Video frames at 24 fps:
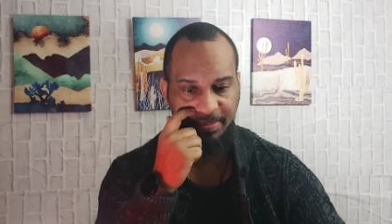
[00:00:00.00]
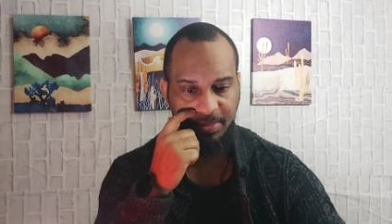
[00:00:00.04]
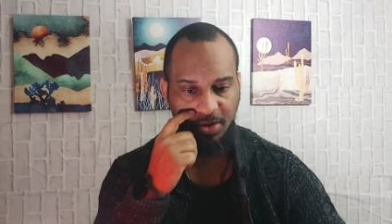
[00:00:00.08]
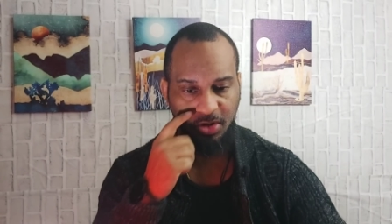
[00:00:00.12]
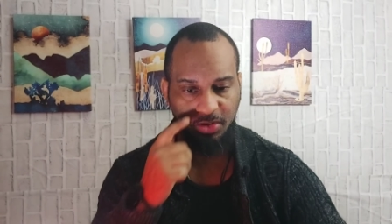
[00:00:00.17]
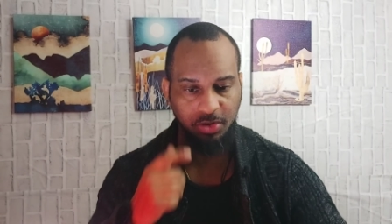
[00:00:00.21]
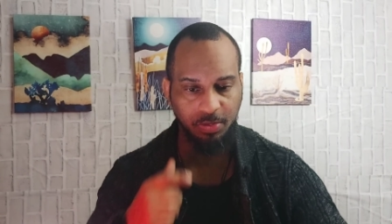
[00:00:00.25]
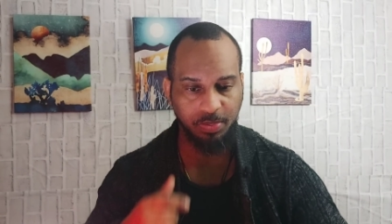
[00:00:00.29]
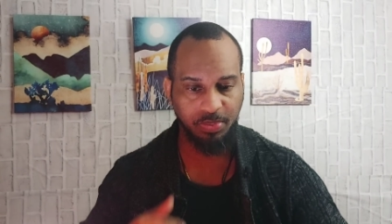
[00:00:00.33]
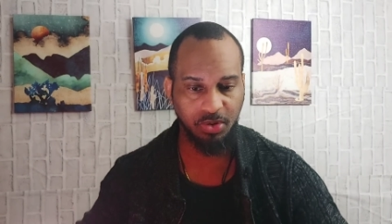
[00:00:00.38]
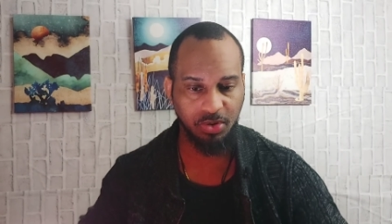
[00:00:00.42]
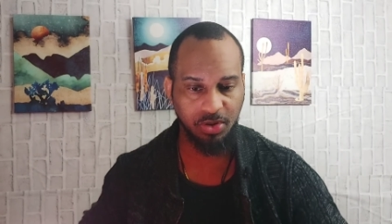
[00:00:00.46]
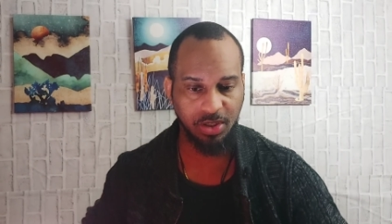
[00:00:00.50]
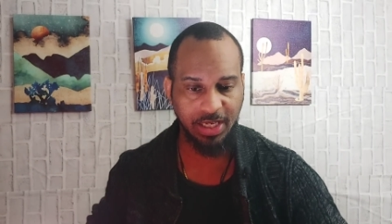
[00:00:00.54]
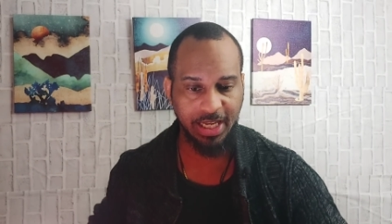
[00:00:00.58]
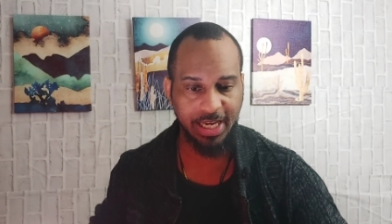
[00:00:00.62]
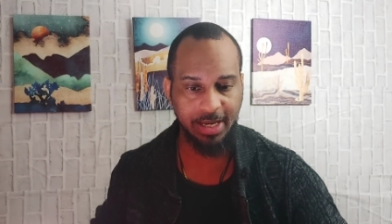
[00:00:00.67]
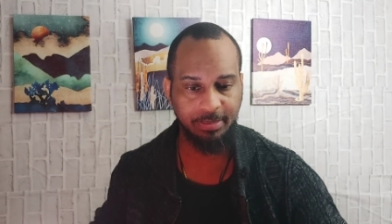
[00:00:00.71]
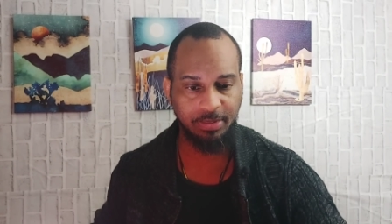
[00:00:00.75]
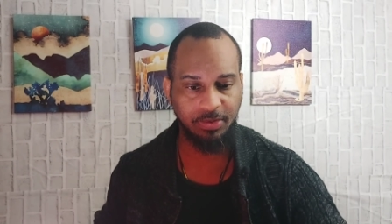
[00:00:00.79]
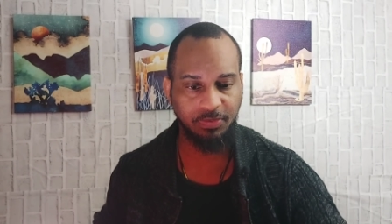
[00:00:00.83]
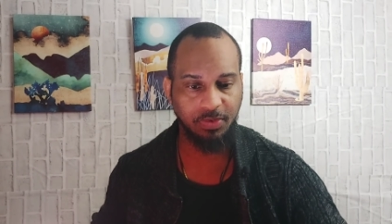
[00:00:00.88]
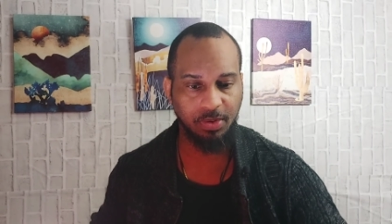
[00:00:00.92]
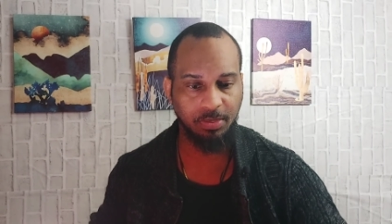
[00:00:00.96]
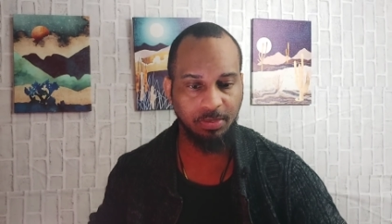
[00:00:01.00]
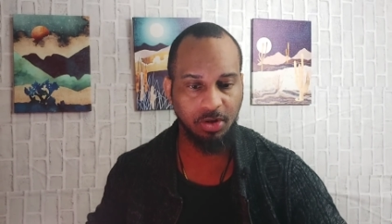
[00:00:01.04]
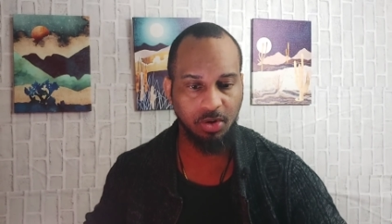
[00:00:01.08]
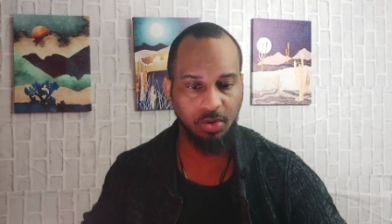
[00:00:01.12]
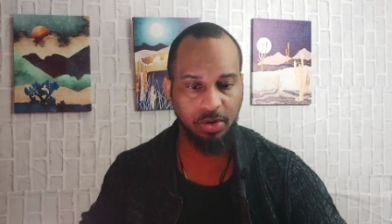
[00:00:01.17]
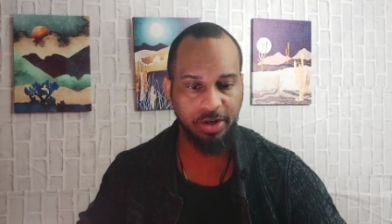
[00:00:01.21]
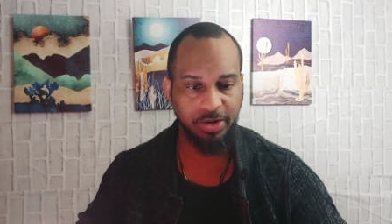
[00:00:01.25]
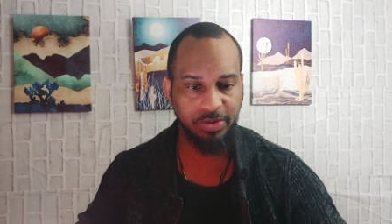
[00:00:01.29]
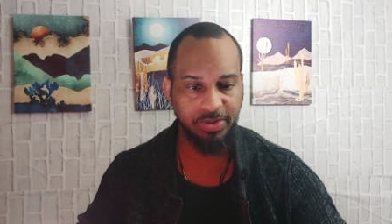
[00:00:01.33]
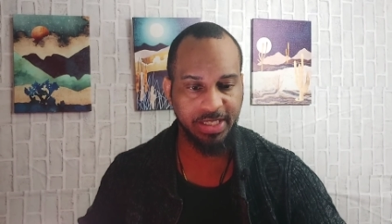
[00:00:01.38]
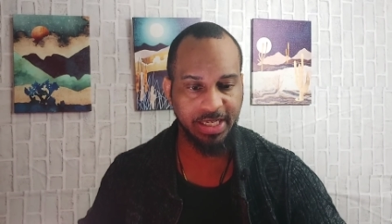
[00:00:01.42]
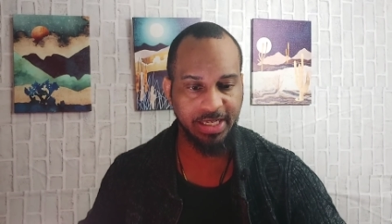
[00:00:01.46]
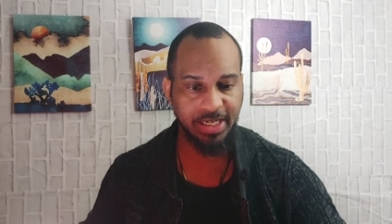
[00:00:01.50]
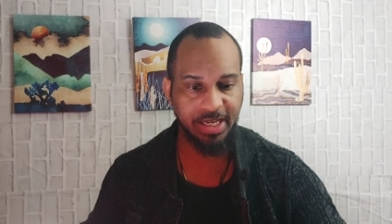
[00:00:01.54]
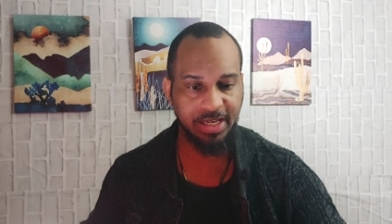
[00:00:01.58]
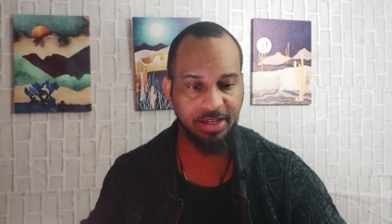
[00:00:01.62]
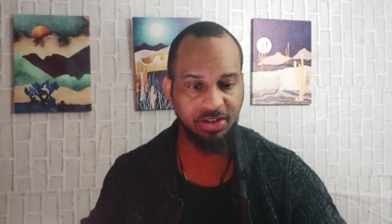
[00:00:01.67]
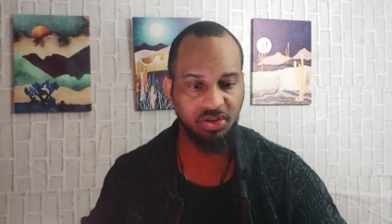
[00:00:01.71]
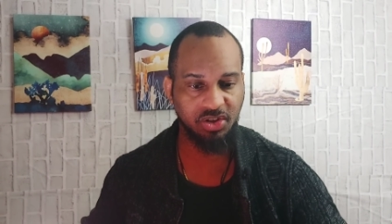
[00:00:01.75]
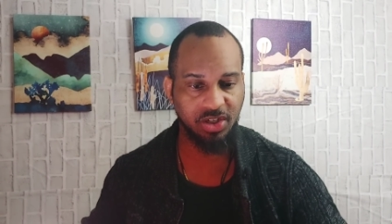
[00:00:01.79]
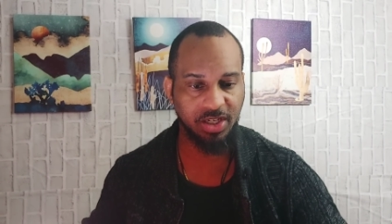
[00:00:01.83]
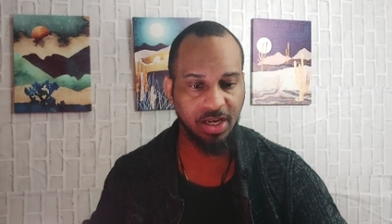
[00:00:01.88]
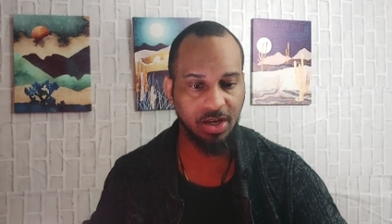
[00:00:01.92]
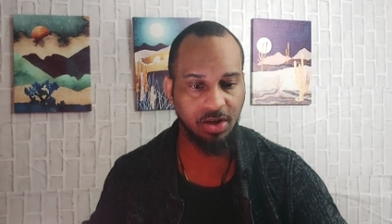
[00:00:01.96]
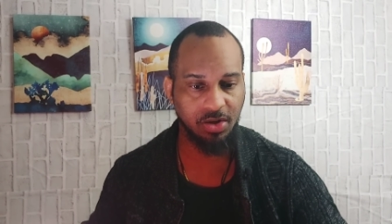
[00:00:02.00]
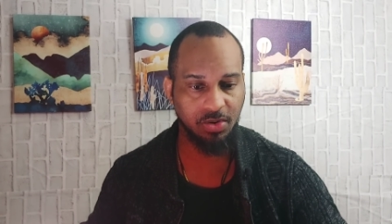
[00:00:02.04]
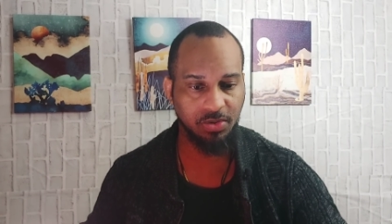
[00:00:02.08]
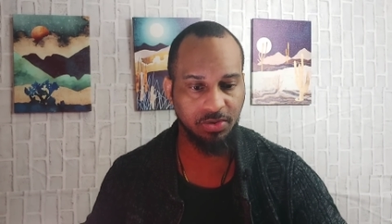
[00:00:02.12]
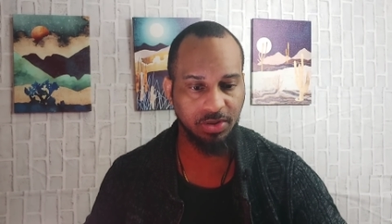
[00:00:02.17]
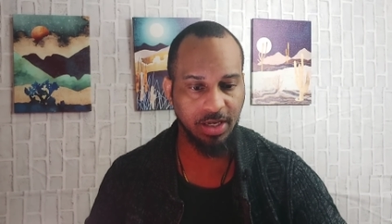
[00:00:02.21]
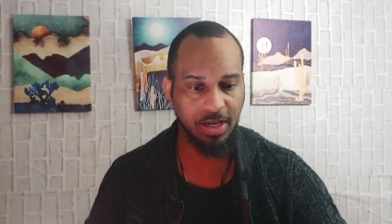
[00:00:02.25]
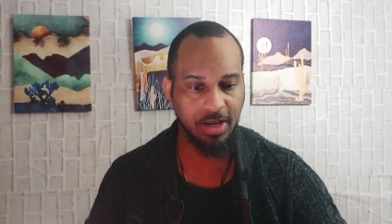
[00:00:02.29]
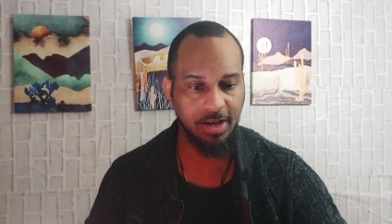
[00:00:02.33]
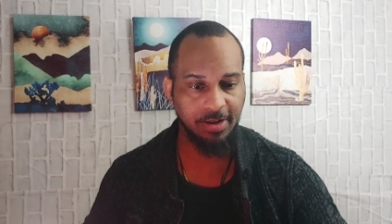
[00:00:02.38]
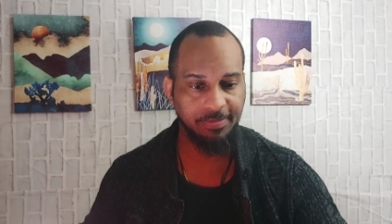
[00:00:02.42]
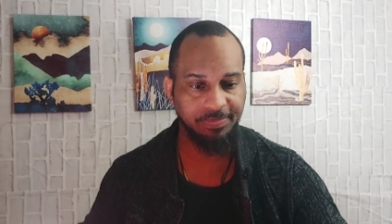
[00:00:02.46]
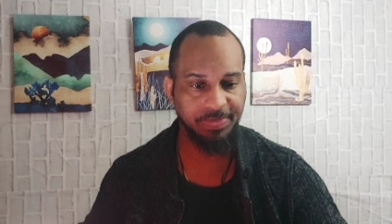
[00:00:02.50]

multiple claims from lawyers and N G Os